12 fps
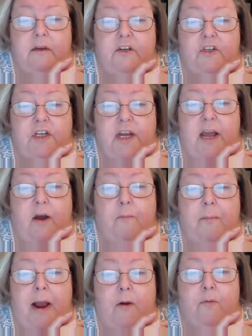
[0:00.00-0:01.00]
She
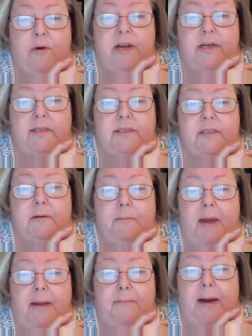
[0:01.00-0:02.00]
held my wrists
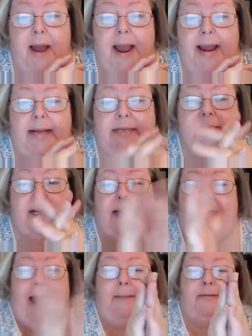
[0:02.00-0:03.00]
and made my hands
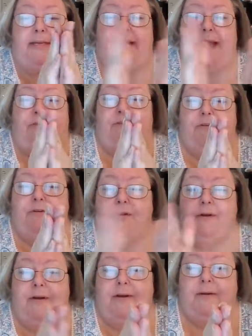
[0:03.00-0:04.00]
clap together.
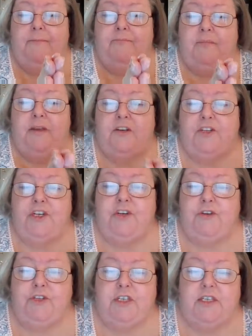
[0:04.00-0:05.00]
She
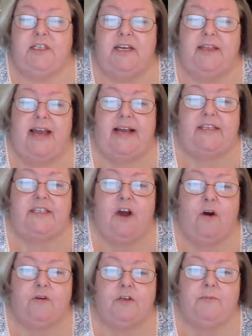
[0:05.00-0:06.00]
used to sing that
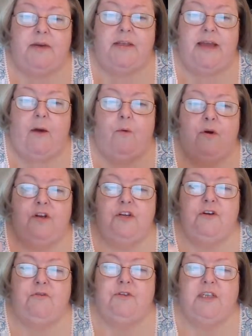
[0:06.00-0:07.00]
song to me, that one
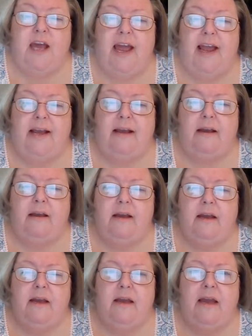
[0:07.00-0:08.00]
you sang.
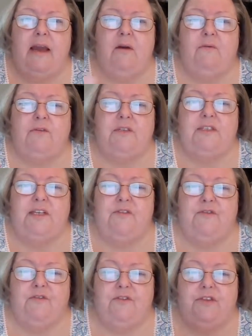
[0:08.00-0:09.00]
It was
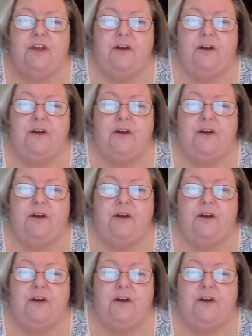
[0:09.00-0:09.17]
different,